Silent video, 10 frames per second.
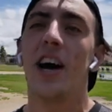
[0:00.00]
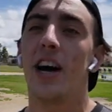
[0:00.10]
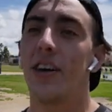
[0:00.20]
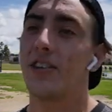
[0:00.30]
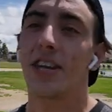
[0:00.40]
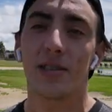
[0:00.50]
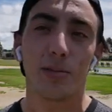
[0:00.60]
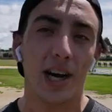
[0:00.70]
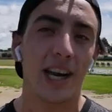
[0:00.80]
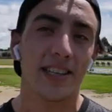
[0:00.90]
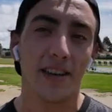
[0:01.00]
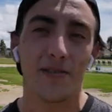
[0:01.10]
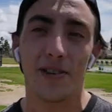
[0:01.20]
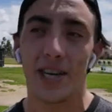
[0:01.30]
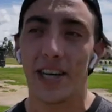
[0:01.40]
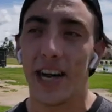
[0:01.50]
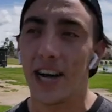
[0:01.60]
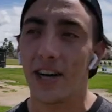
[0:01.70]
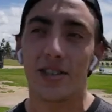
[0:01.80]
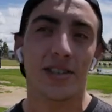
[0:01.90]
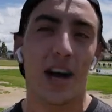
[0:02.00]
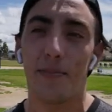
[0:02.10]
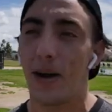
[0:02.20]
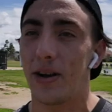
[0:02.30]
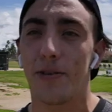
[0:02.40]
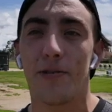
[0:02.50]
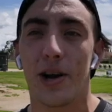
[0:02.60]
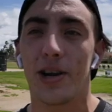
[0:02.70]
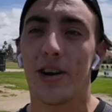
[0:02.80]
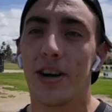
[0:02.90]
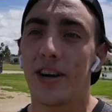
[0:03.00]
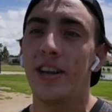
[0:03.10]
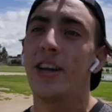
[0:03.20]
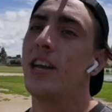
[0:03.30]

If you got some grass out in front of your house, hop out in your front yard.